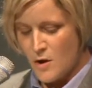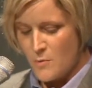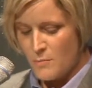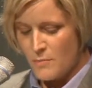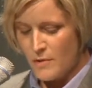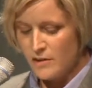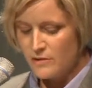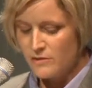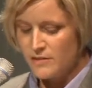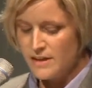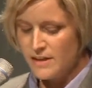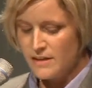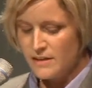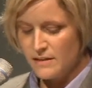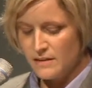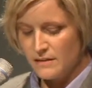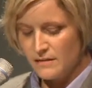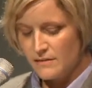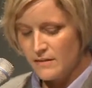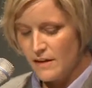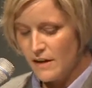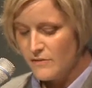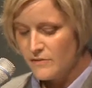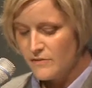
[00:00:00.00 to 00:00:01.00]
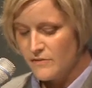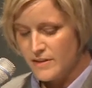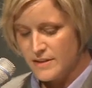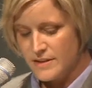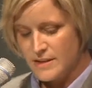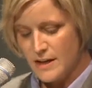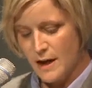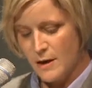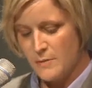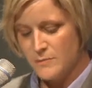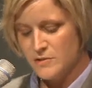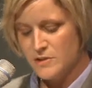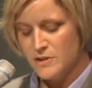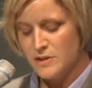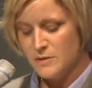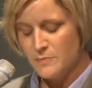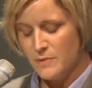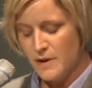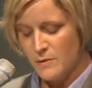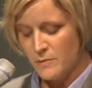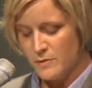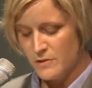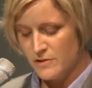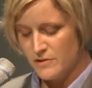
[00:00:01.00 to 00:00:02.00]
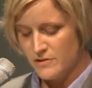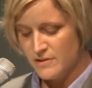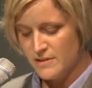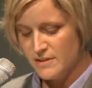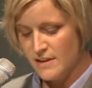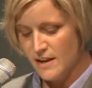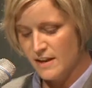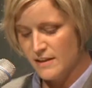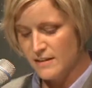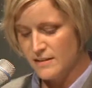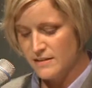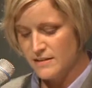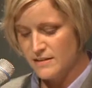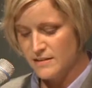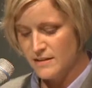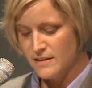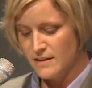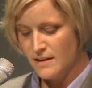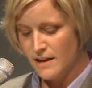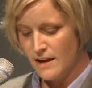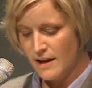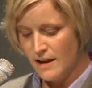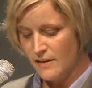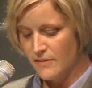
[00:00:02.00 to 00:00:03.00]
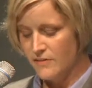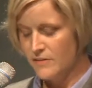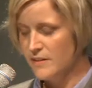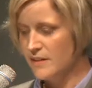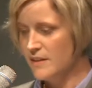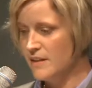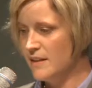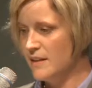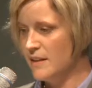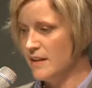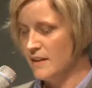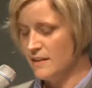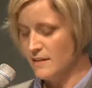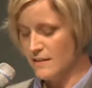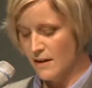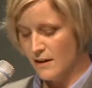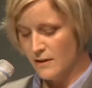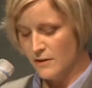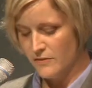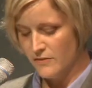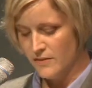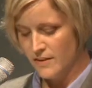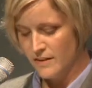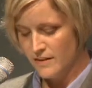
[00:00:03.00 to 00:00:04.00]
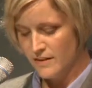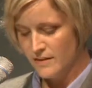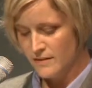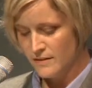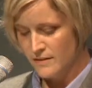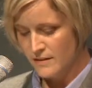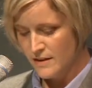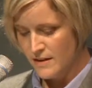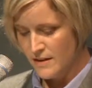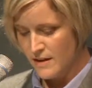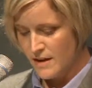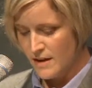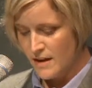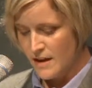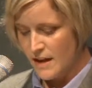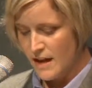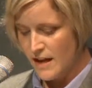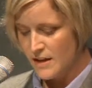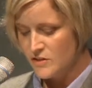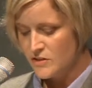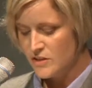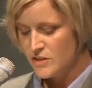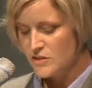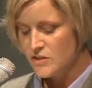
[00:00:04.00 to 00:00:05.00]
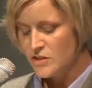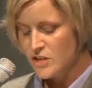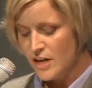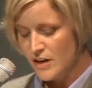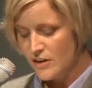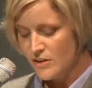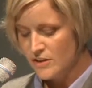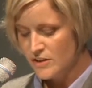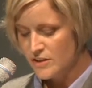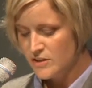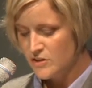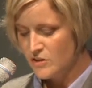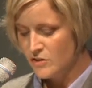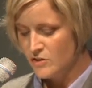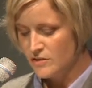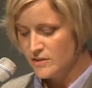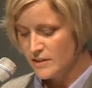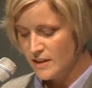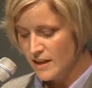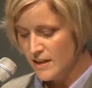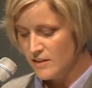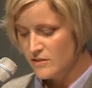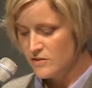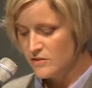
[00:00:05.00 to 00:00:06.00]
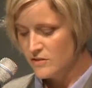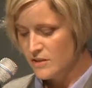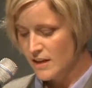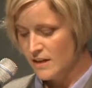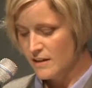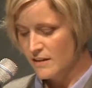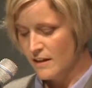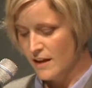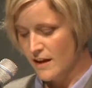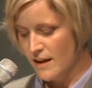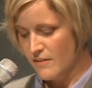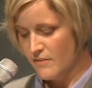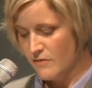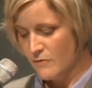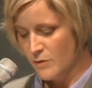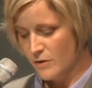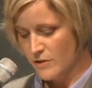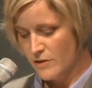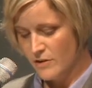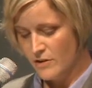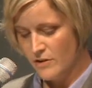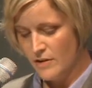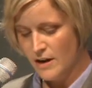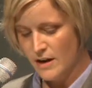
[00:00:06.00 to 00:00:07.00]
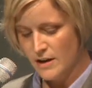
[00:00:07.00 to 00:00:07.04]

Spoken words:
Marlene loved the time she spent with her sons, Anthony and Donovan, and she cherished her day-to-day life with her